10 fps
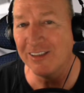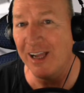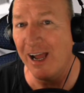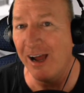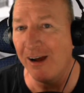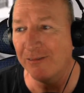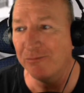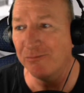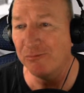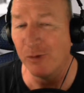
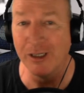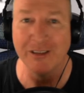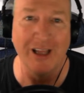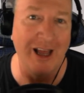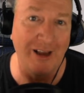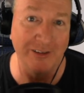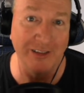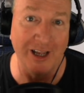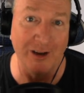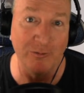down, brings the house
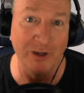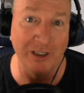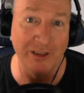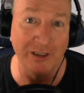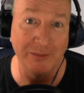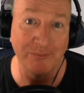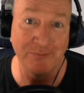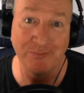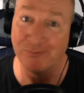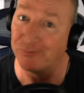down with
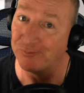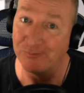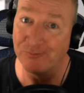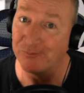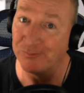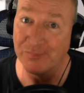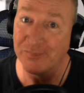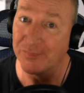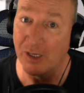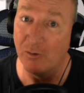him.
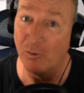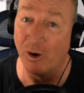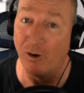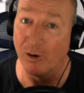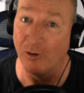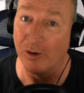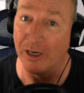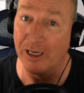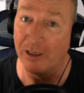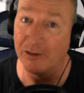We're all going
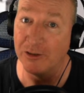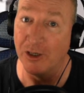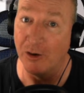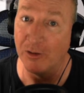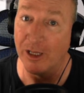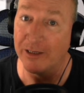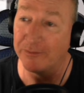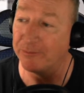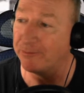to hell. You know that.